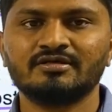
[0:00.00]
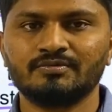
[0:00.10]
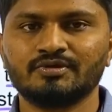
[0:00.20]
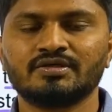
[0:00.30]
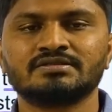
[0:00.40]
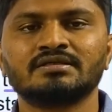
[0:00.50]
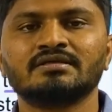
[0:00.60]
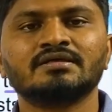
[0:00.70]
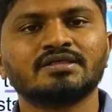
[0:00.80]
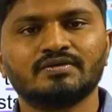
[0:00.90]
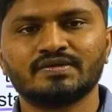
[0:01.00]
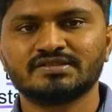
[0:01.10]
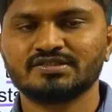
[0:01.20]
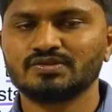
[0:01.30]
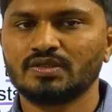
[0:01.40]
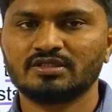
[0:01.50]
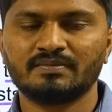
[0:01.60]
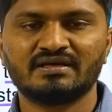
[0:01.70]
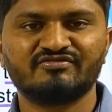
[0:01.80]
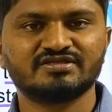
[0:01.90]
because USA is not the
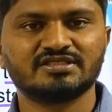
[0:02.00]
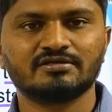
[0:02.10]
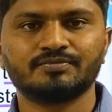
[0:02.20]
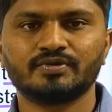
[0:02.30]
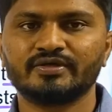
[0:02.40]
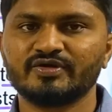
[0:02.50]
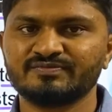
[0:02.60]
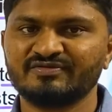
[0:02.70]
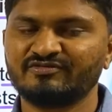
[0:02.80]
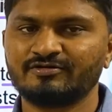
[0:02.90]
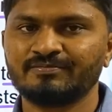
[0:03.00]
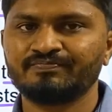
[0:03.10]
manufacturing power it was before.